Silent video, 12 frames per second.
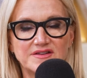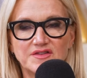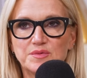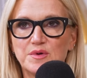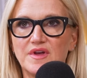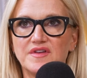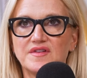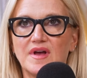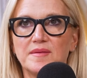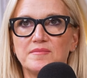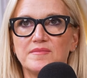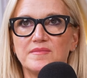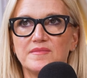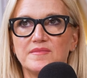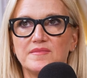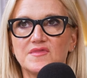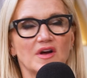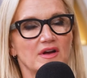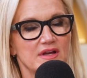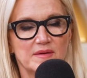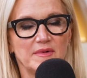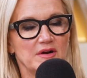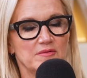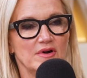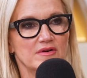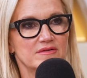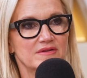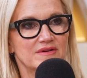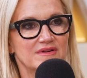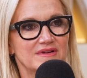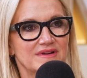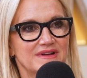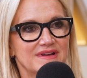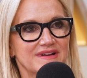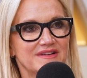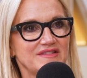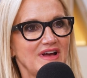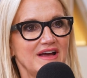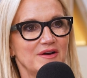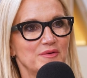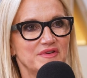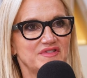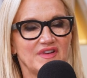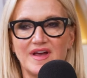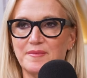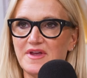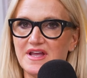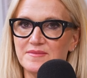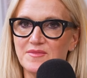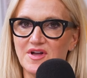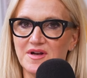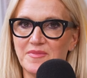I just realized I'm talking about it wrong. Because I always say I'm in